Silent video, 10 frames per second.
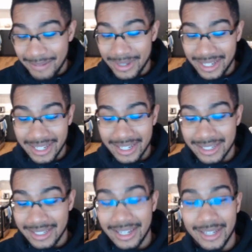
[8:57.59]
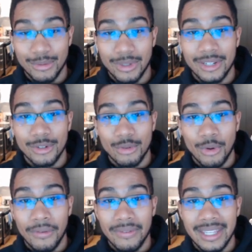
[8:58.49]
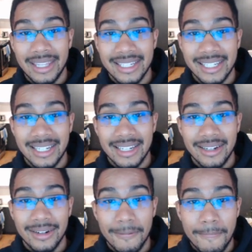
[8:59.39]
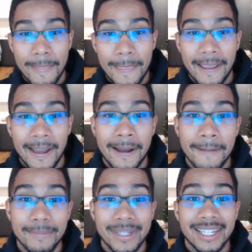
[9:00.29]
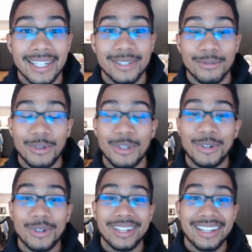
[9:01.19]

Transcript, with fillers: because as we control V this end here, um, because when you're